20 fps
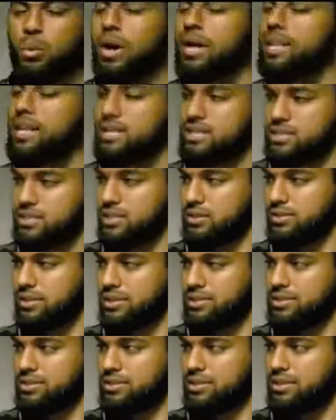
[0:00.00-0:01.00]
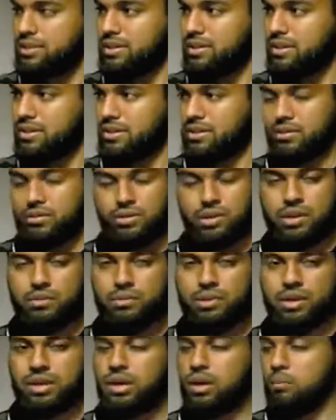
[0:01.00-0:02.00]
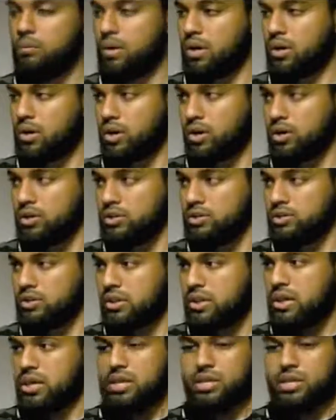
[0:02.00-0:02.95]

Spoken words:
The Twilight series, among girls.